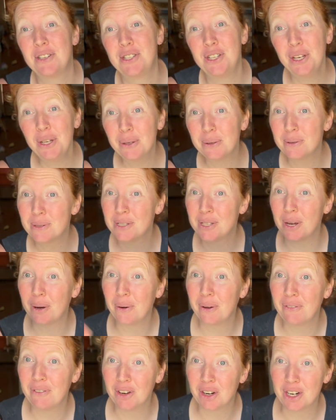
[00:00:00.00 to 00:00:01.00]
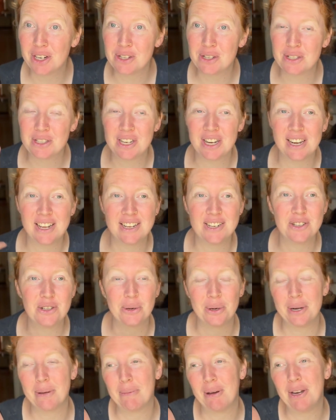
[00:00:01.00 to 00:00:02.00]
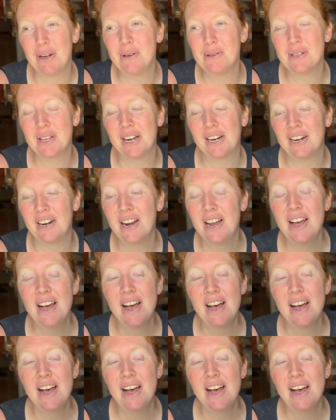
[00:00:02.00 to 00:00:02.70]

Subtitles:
too. So if you're interested in joining my newsletter,